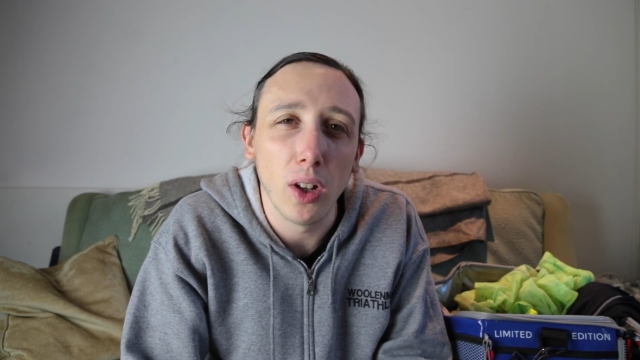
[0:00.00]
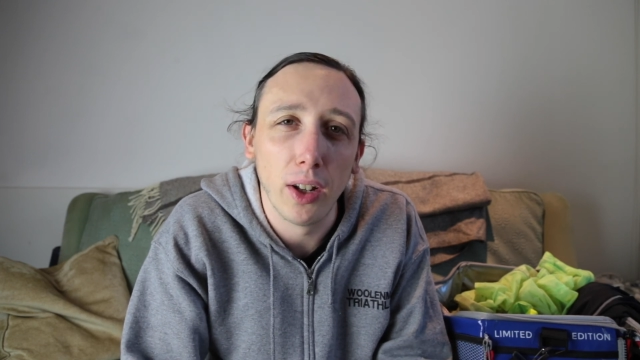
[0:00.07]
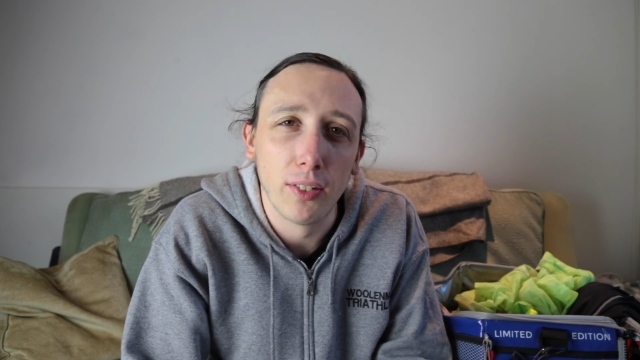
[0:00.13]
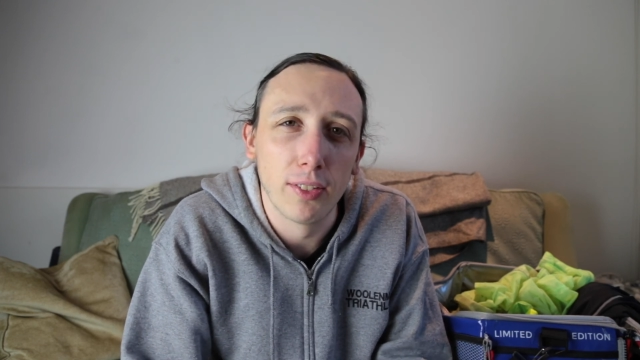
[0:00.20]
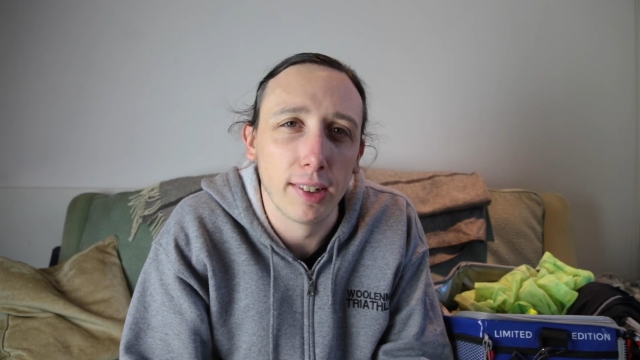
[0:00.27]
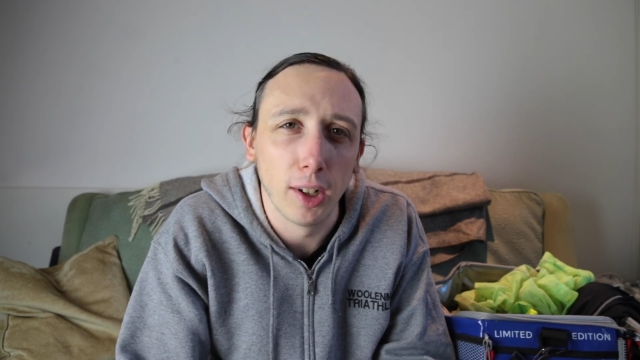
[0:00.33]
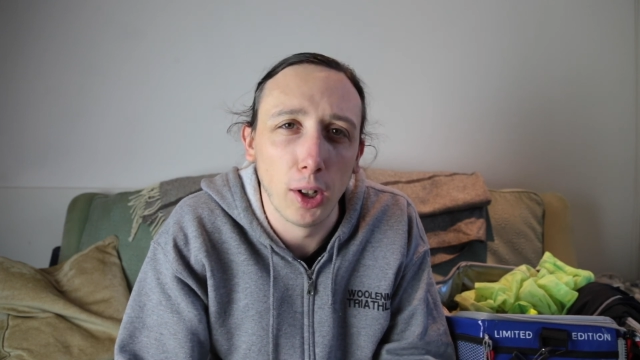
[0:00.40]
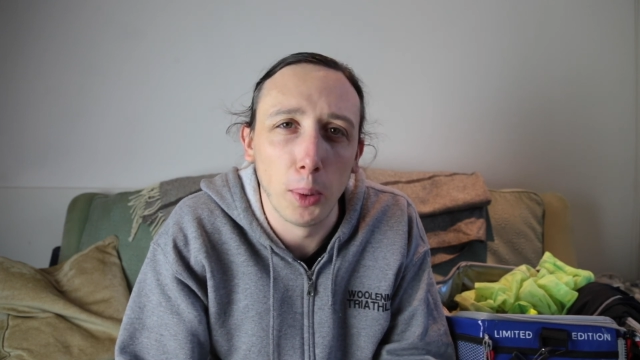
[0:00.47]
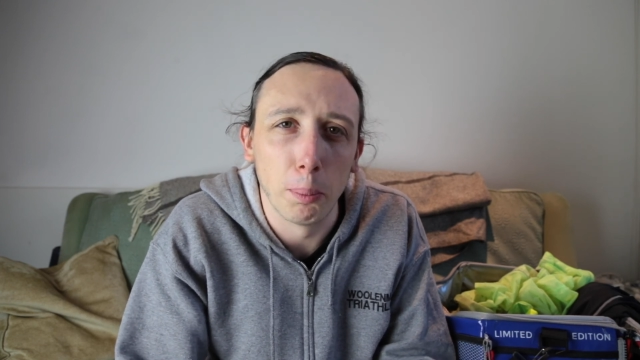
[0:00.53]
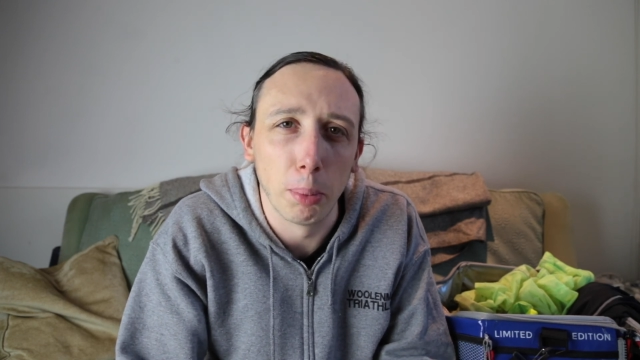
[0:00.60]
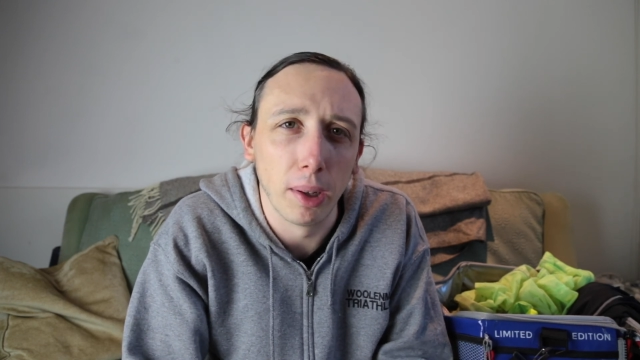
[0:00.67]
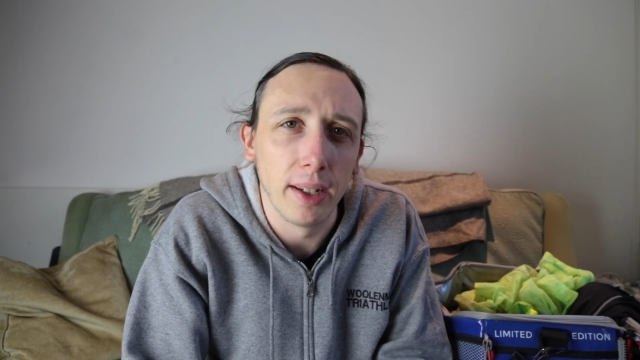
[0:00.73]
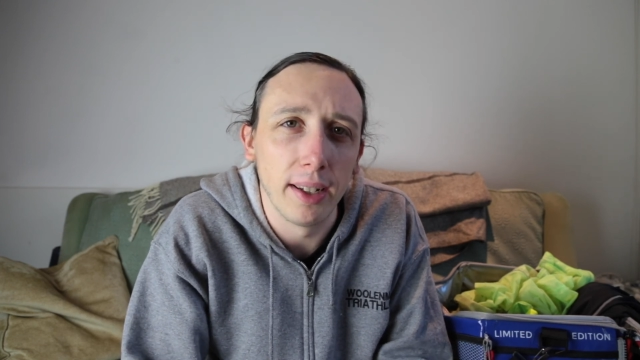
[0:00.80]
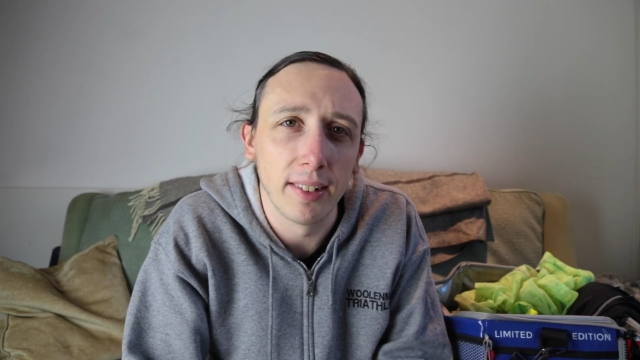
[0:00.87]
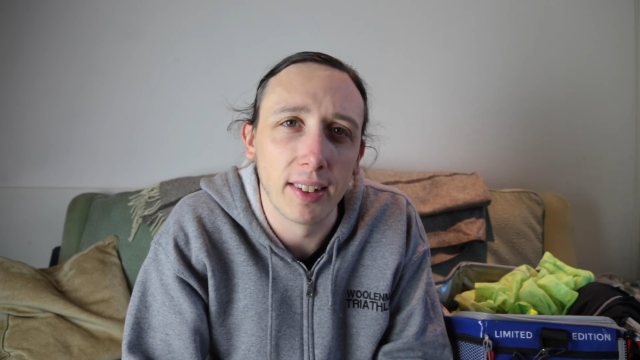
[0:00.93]
If so,
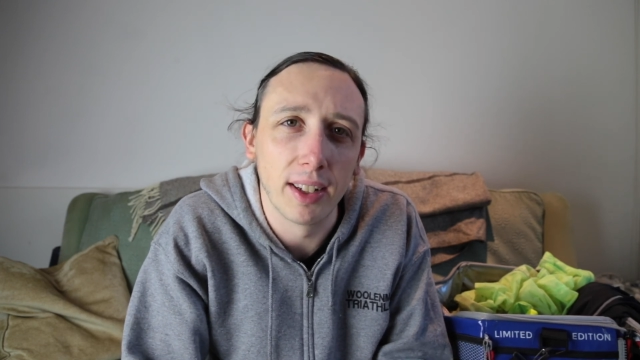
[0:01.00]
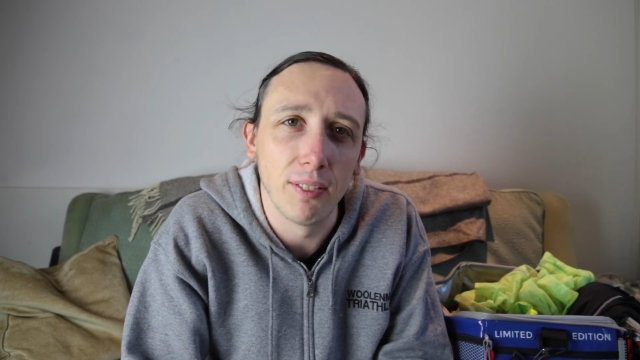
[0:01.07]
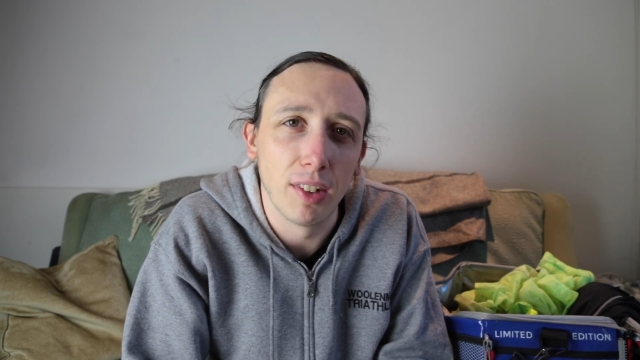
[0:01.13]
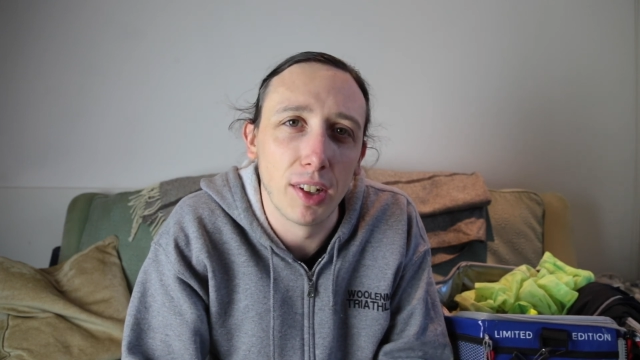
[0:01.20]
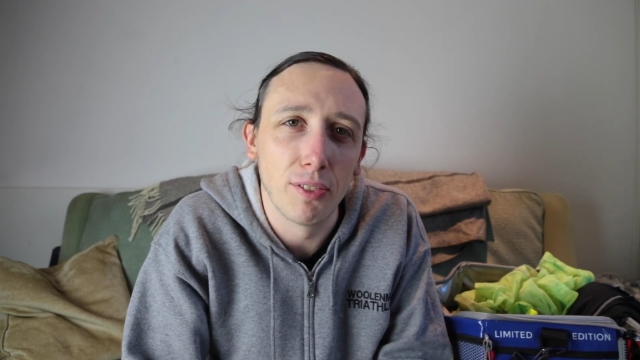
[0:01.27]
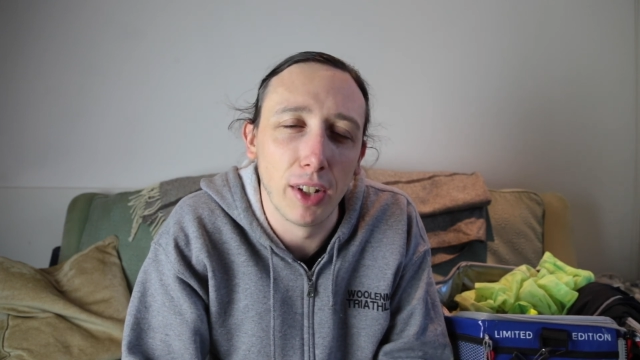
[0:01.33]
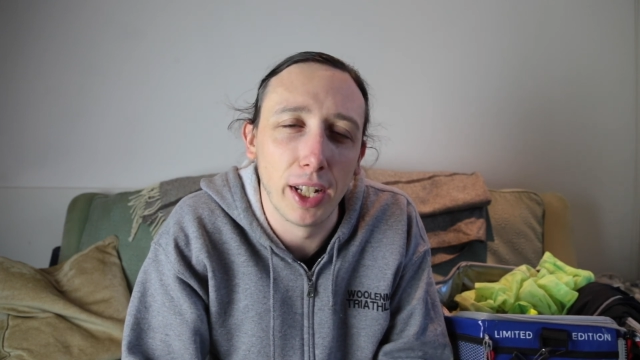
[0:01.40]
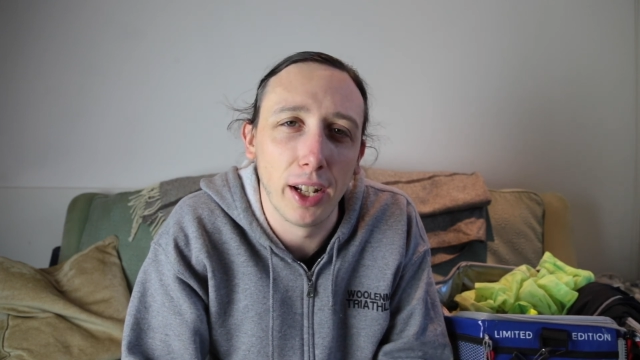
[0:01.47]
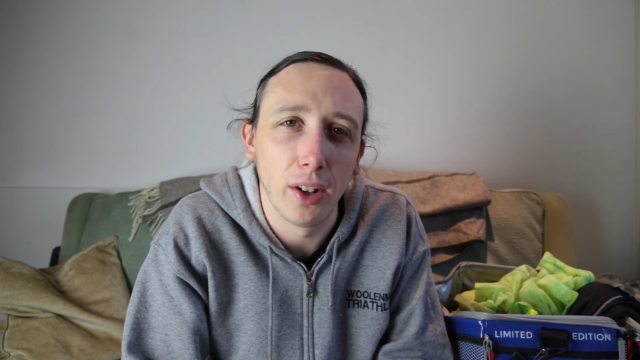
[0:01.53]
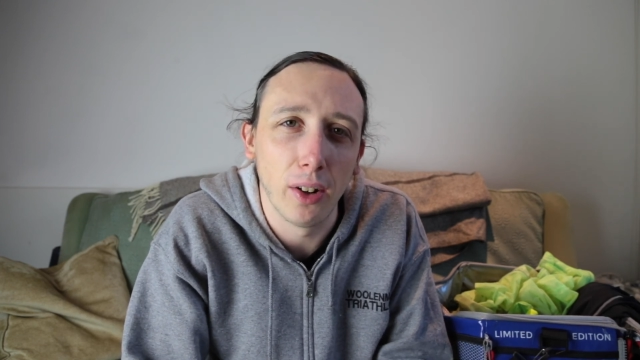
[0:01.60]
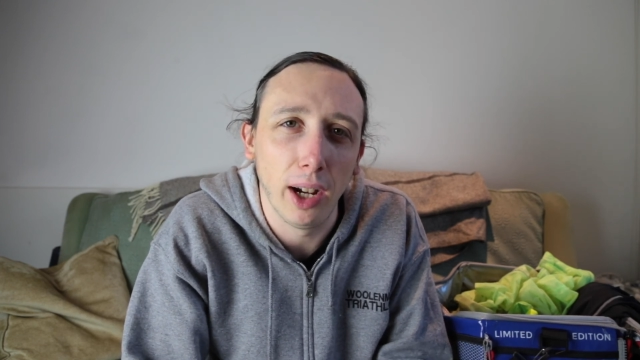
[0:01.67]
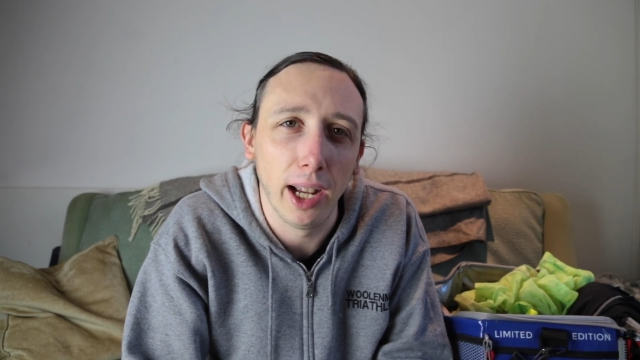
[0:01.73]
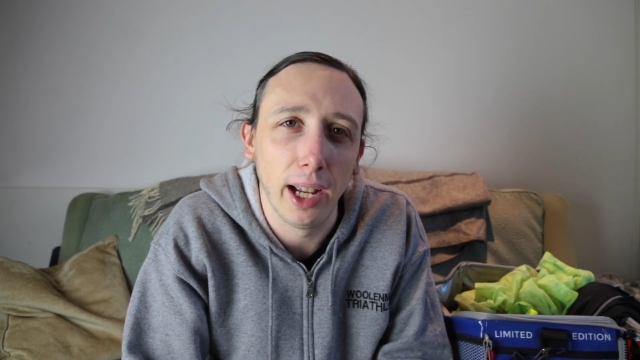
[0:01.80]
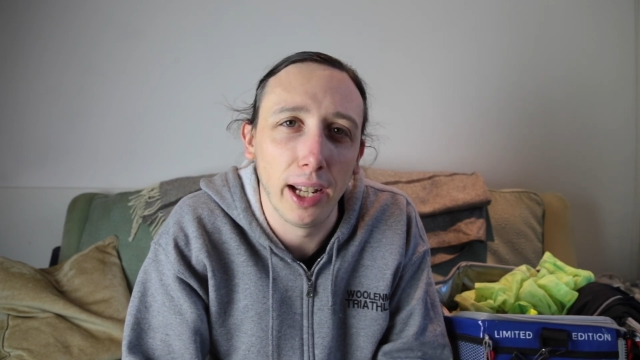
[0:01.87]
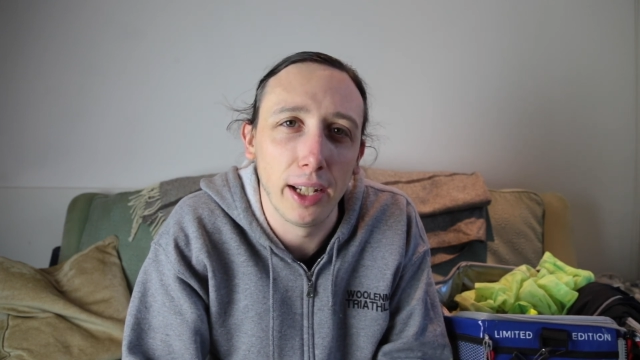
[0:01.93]
please give this video
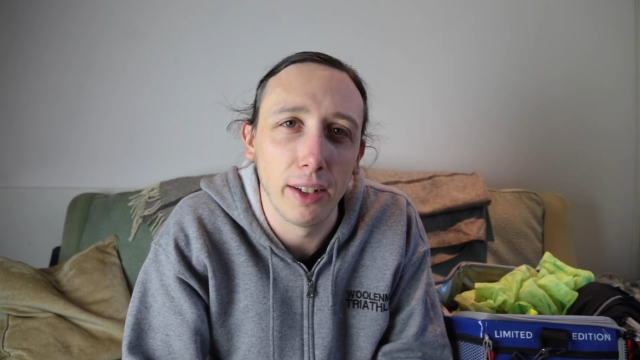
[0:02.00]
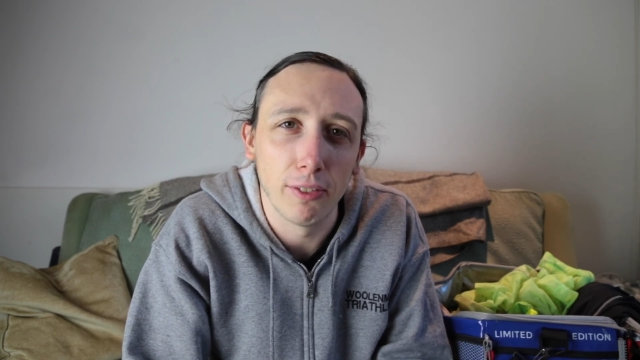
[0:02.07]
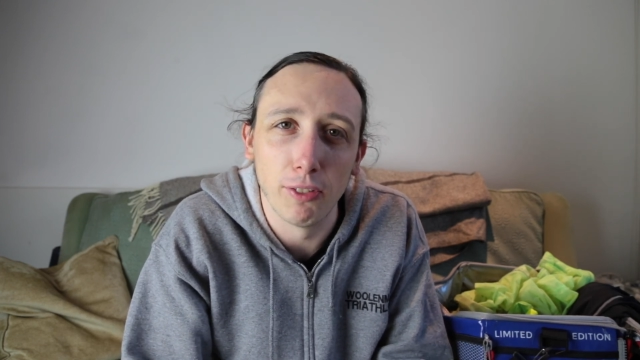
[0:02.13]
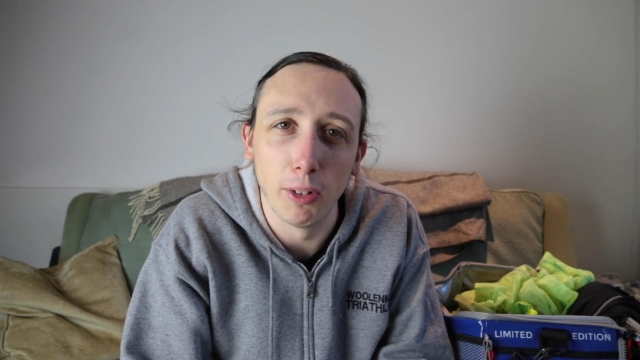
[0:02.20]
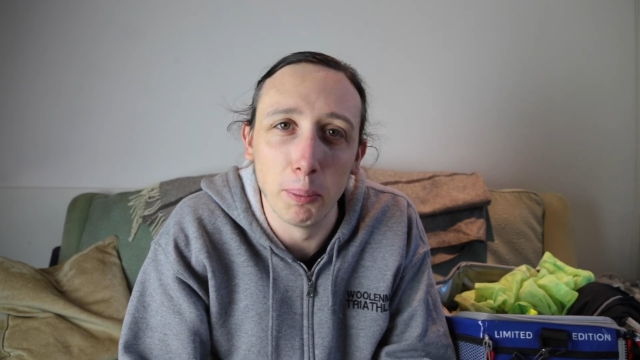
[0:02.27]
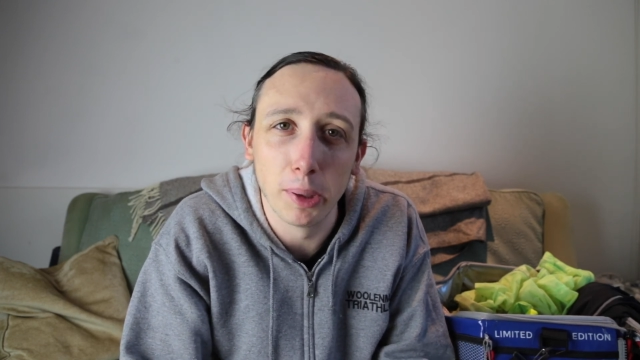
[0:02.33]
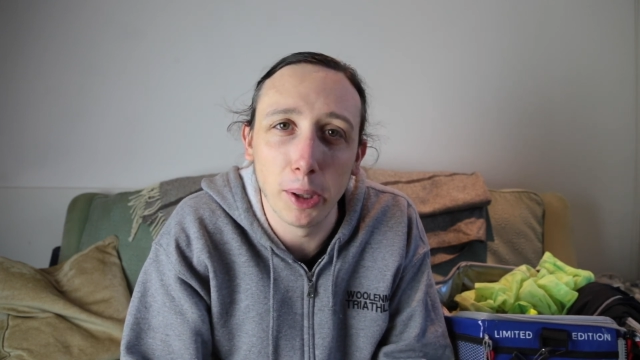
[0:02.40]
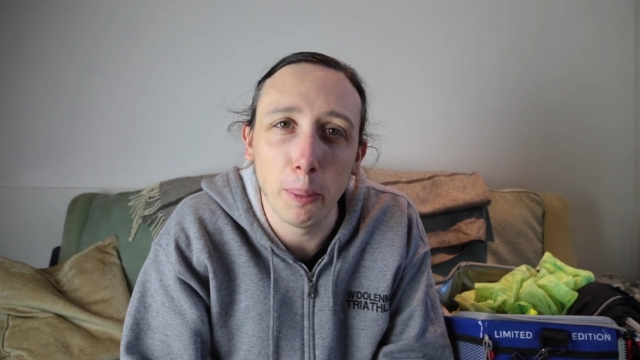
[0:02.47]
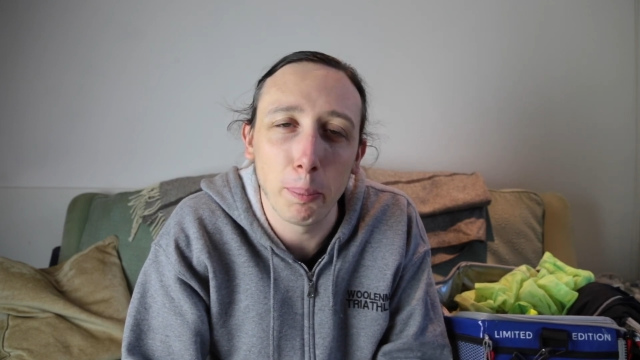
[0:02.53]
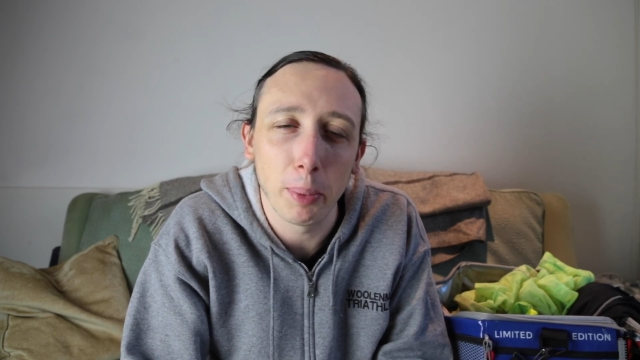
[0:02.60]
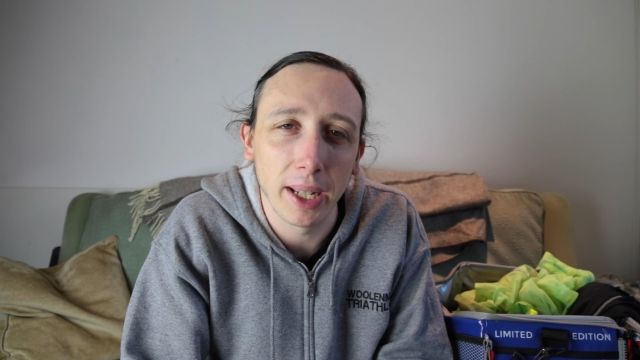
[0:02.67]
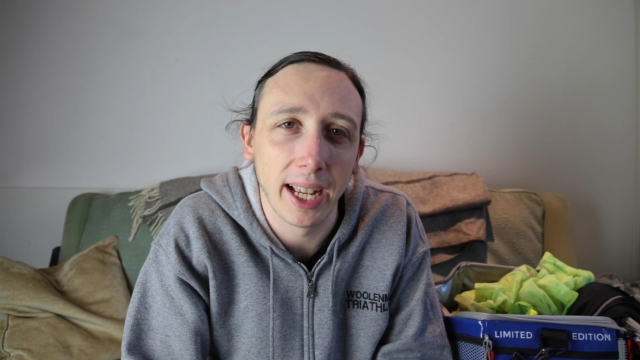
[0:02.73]
a thumbs up